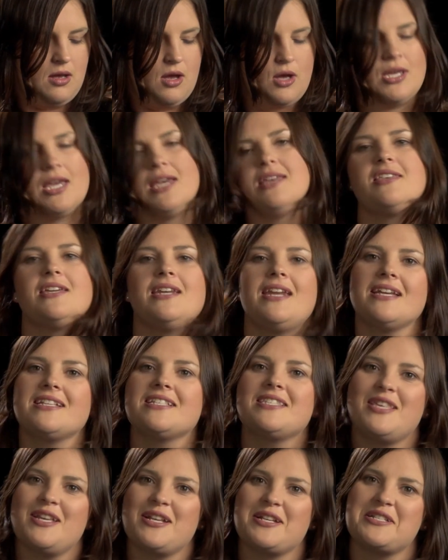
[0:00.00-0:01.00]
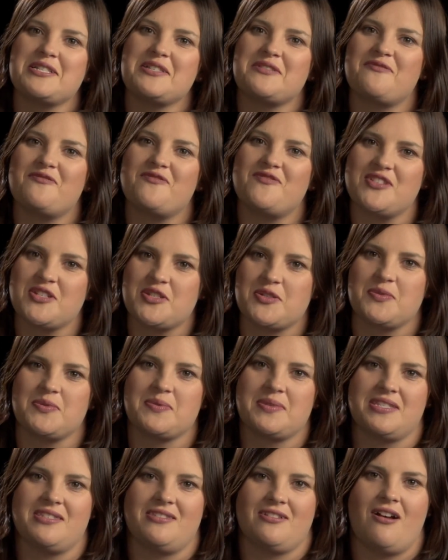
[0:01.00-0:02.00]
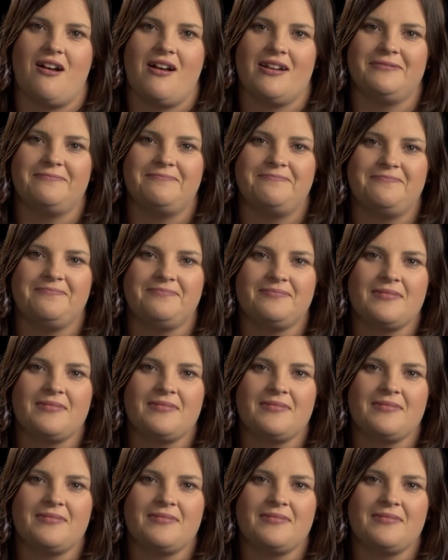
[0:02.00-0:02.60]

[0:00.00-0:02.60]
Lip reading: Okay, the next thing is visual design.